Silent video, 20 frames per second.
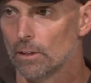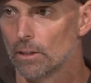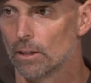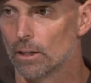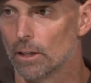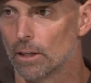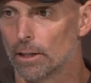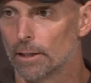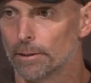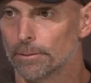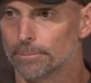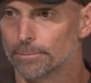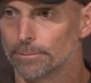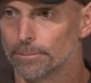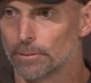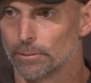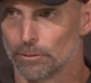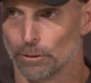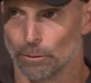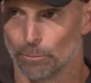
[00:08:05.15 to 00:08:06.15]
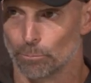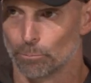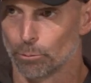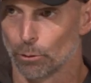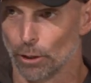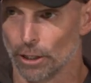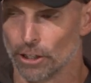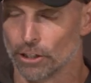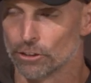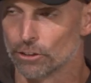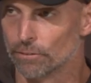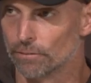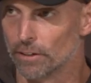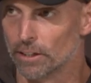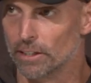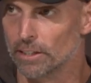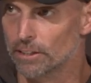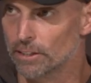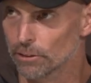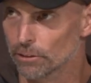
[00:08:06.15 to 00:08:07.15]
Uh, the players are
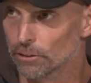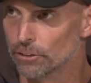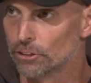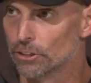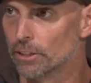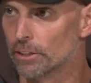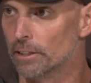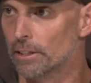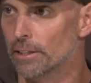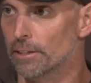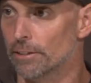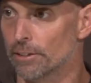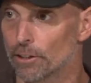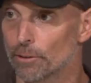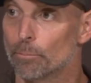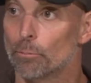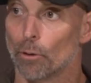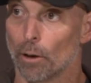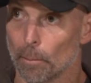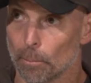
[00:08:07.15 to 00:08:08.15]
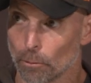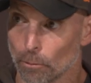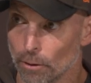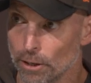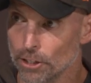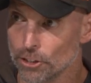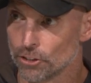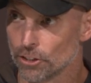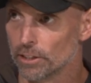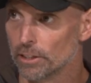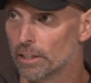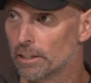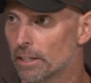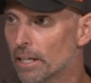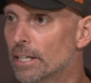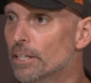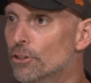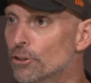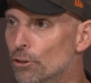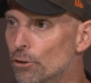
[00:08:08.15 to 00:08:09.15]
very diligent in their preparation that
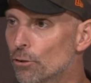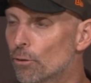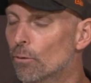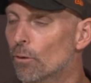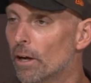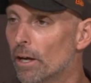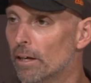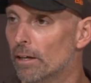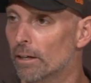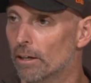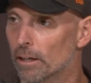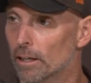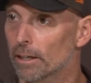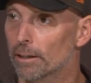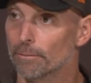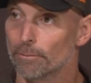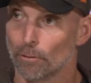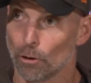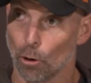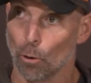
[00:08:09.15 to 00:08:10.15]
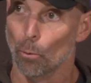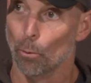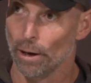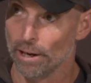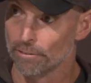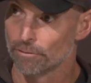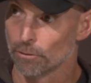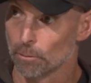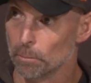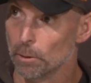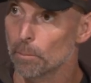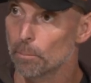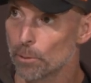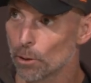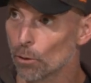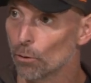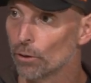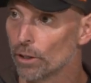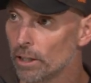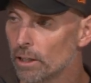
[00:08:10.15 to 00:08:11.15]
they do uh, away from the
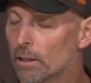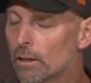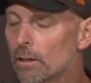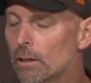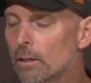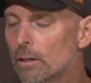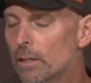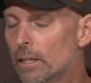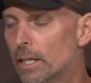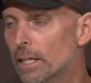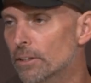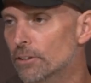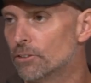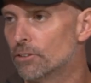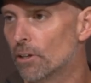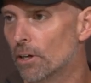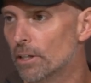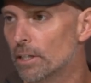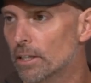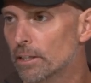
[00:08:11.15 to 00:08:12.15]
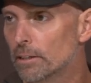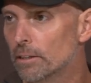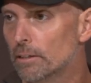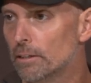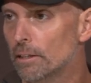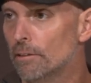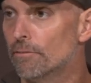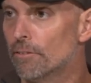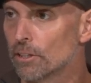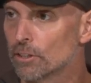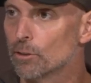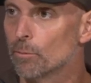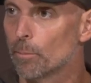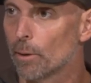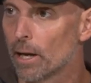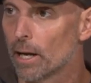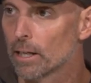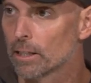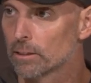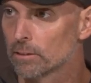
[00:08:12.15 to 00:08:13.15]
building and studying the defensive
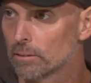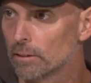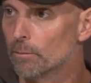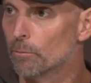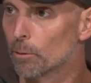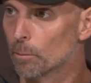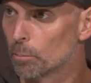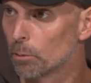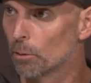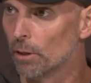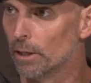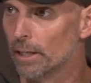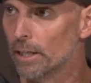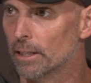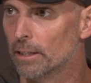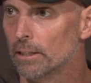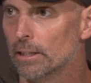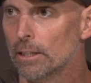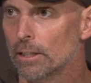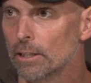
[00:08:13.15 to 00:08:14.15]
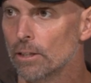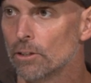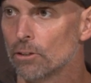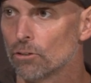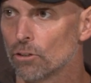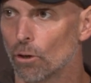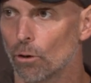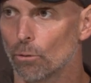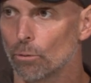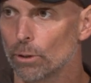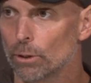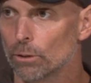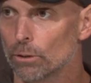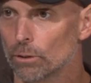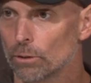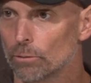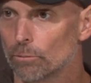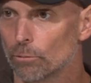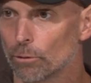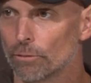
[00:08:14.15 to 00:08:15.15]
backs that we're playing. So we,
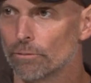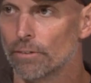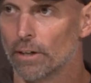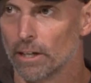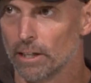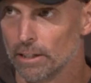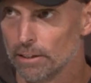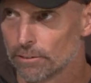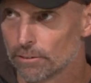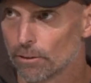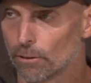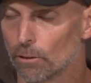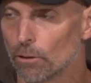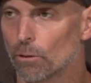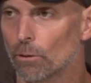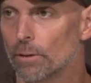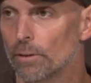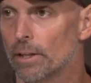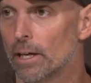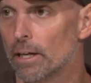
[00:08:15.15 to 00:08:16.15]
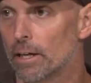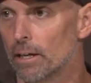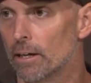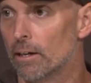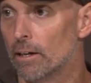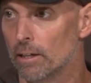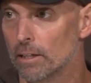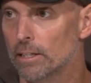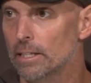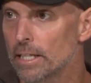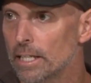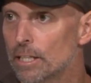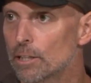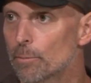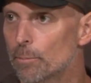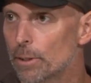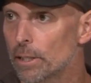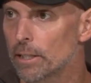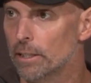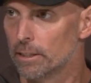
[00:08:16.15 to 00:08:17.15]
are very thorough in that area and need to
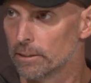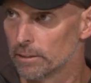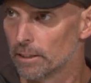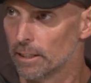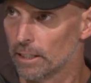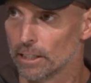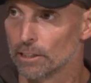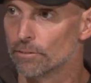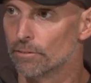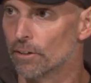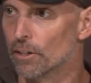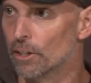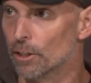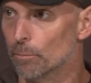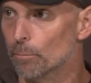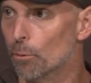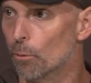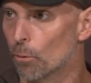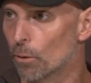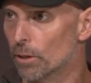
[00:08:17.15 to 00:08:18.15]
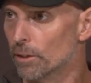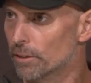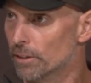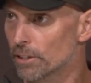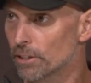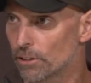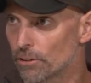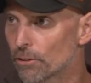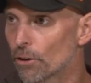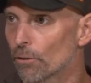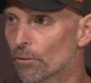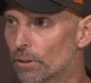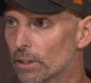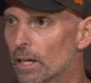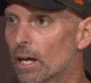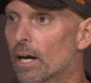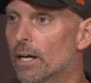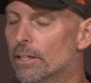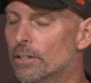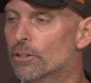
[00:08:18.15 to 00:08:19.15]
be because I think it's very important that you know the
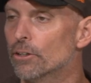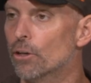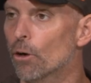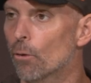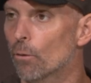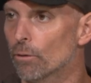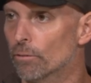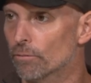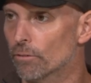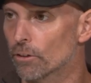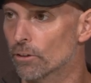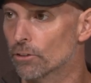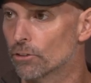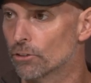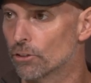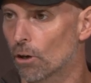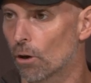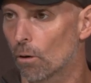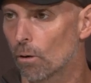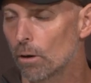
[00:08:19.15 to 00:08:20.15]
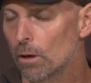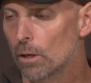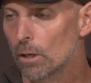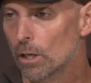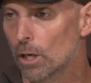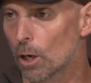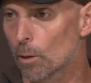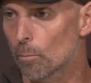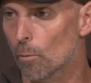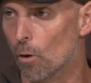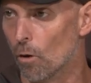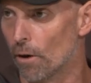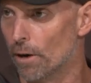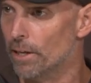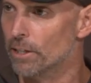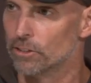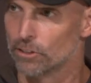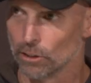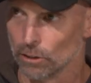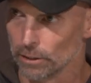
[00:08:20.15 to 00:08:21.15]
guy you're going for. So
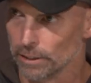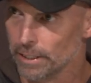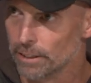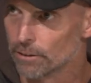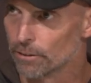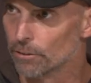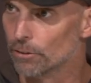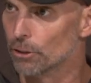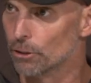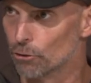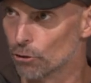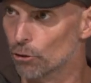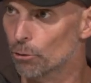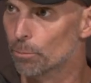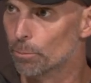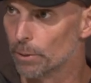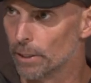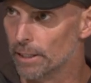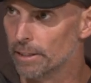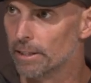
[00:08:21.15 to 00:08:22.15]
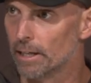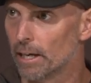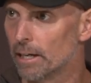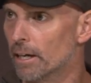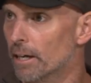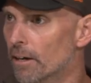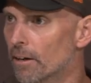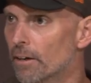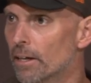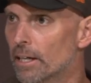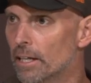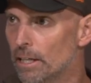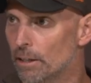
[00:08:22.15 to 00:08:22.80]
Amari is the leader of the group in that area.